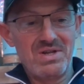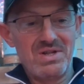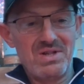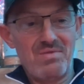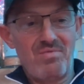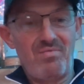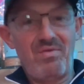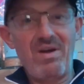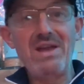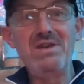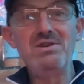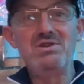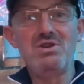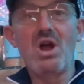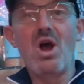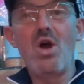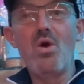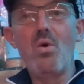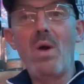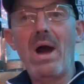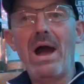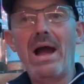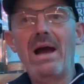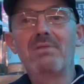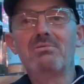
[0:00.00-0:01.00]
they know
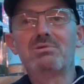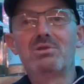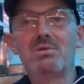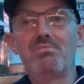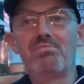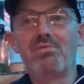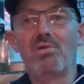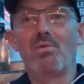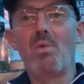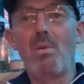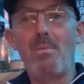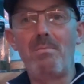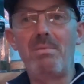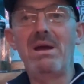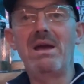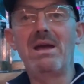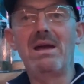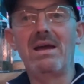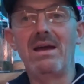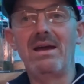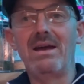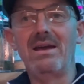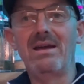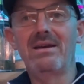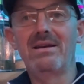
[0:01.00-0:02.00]
how to brew a
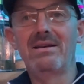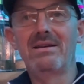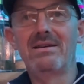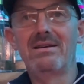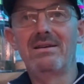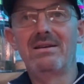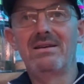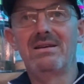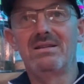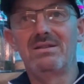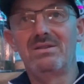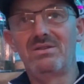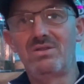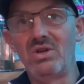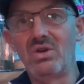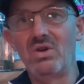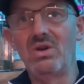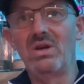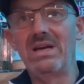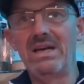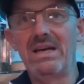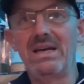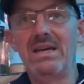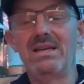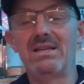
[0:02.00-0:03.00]
beer that
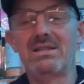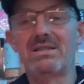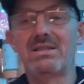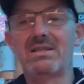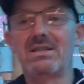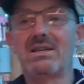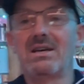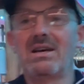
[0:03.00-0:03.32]
is